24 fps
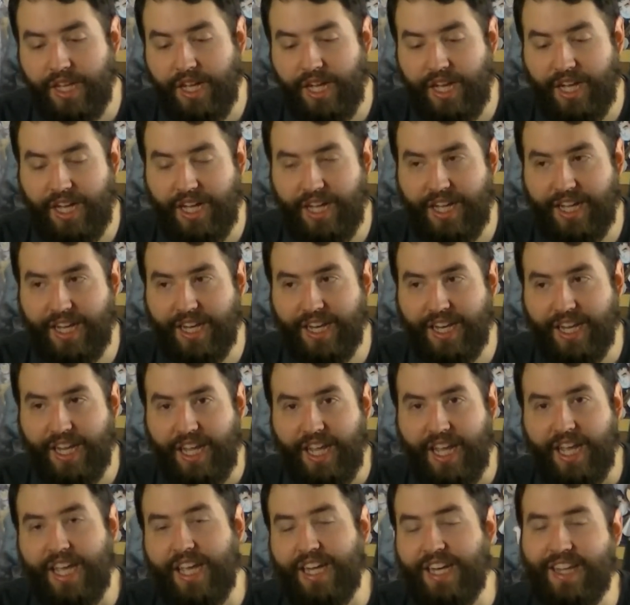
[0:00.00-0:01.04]
Uh,
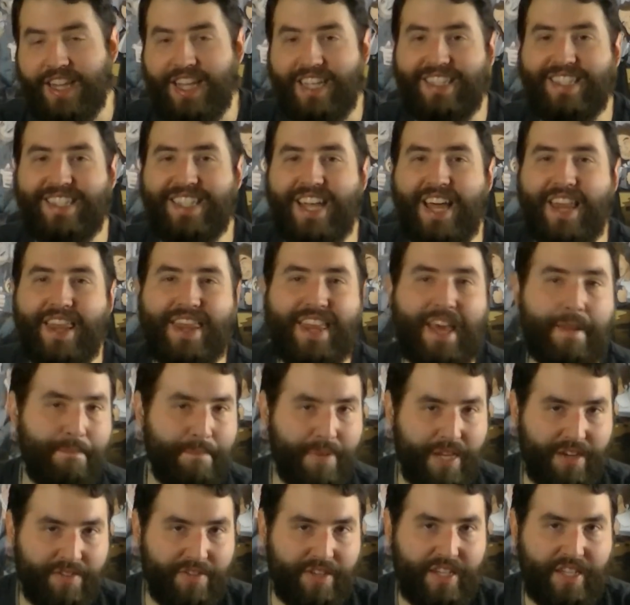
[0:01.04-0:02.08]
now that's not that
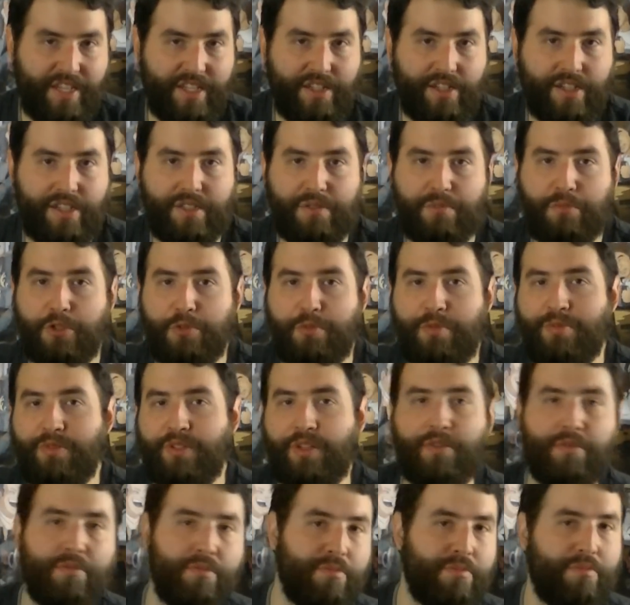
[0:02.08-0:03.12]
big of a deal because most people
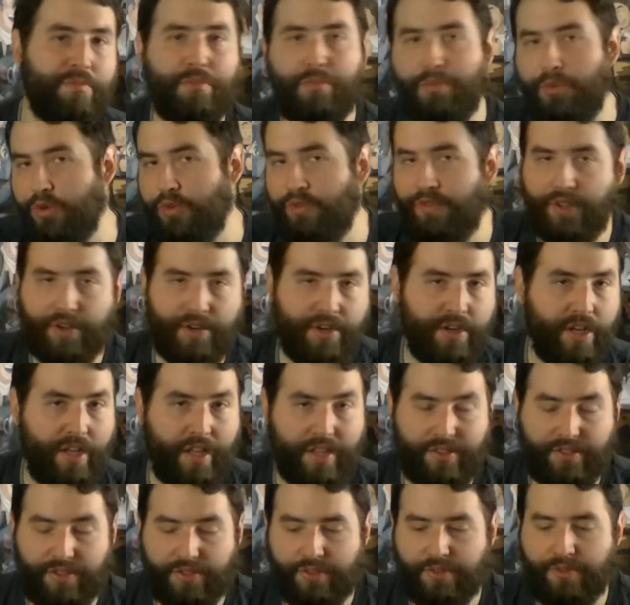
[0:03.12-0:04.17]
don't move their
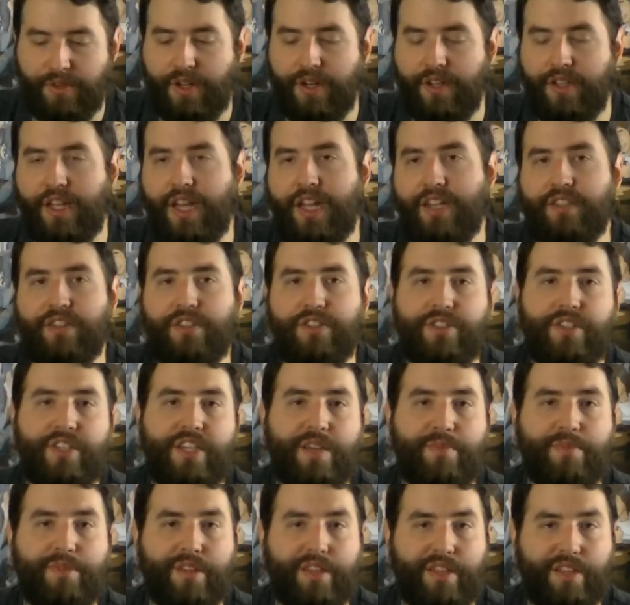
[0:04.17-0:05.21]
consoles around a lot. As long as you
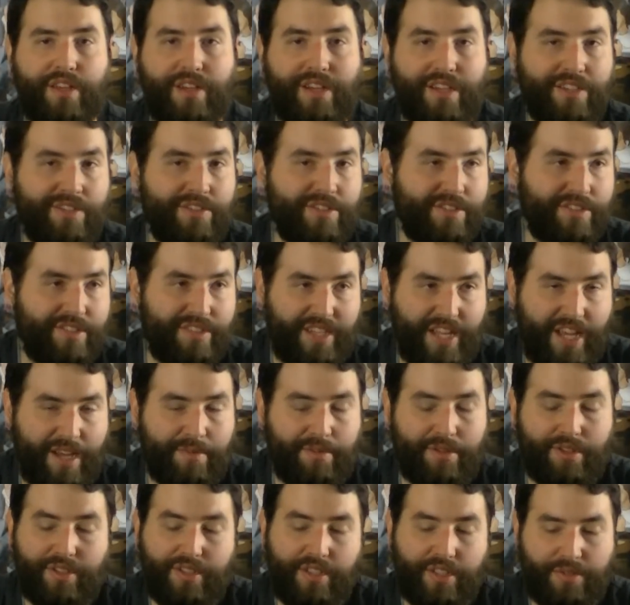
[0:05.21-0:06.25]
keep the console
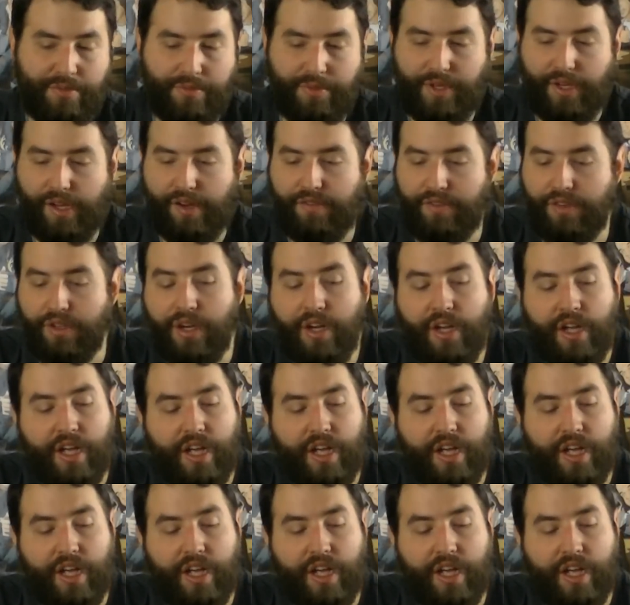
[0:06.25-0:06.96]
stable, it's whatever.